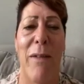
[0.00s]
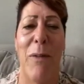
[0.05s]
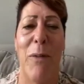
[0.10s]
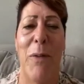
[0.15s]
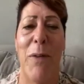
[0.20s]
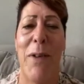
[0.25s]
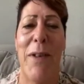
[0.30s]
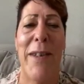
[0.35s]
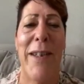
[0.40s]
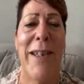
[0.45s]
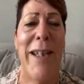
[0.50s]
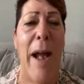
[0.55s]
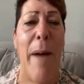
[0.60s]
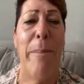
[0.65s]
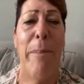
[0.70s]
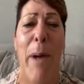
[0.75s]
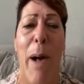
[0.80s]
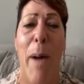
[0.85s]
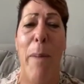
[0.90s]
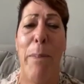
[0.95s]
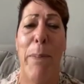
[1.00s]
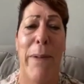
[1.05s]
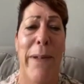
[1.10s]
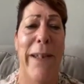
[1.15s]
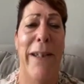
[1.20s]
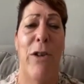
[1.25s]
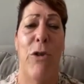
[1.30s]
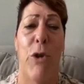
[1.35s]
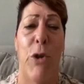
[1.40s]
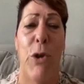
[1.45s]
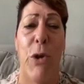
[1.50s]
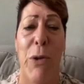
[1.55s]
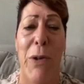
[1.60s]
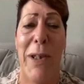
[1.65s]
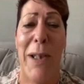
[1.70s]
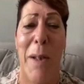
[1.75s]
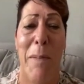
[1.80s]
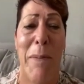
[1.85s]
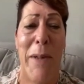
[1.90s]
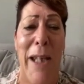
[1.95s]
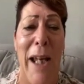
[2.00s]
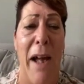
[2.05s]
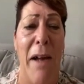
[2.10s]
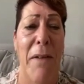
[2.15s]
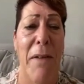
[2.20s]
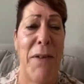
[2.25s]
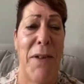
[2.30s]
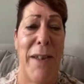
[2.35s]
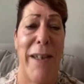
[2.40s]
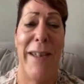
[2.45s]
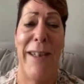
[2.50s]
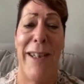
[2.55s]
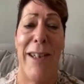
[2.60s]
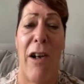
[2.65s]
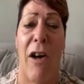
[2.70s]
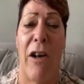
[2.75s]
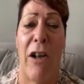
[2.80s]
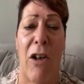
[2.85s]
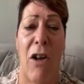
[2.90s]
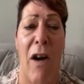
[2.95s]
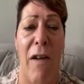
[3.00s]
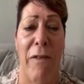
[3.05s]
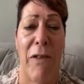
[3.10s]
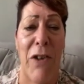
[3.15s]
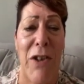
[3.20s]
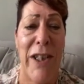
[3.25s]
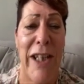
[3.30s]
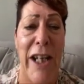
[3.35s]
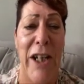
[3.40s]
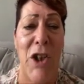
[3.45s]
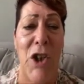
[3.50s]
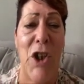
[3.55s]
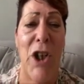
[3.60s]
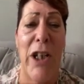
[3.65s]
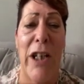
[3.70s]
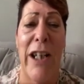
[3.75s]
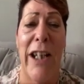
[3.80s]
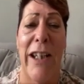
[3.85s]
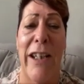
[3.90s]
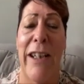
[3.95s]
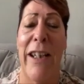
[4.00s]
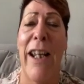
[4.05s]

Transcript: step up and introduce themselves and start a conversation and